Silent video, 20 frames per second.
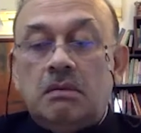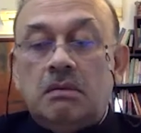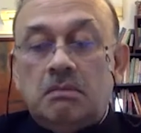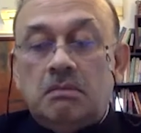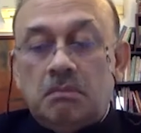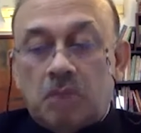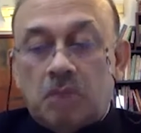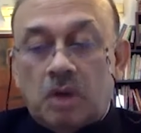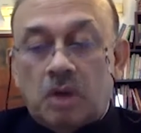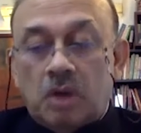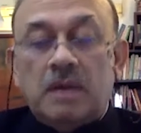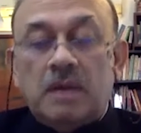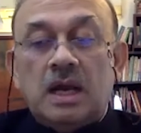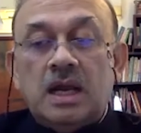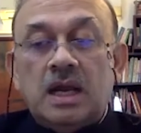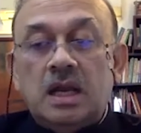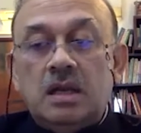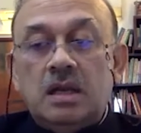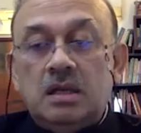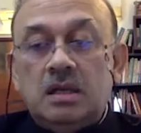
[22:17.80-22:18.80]
bond
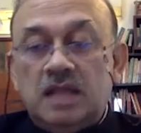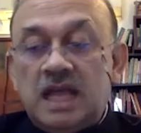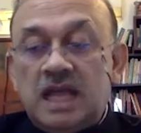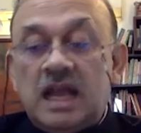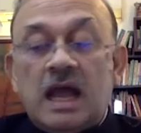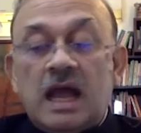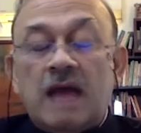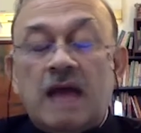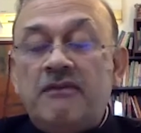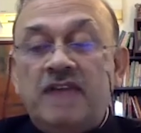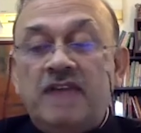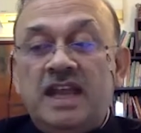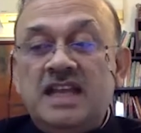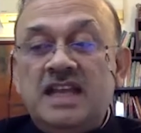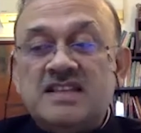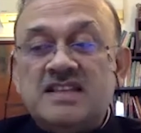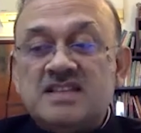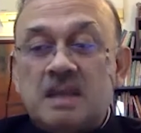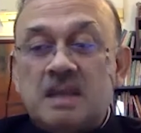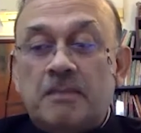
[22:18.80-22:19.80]
market. There are
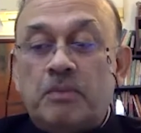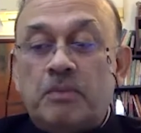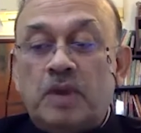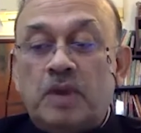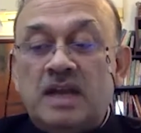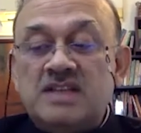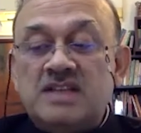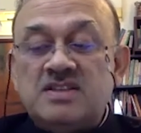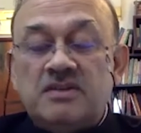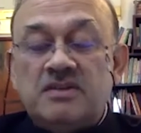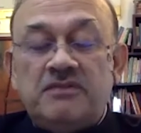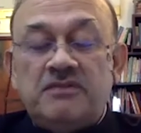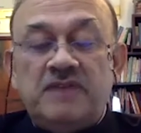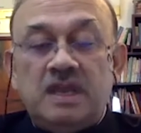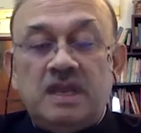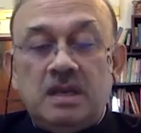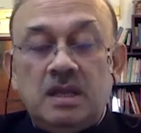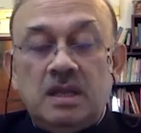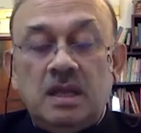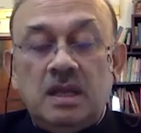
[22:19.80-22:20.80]
various components of it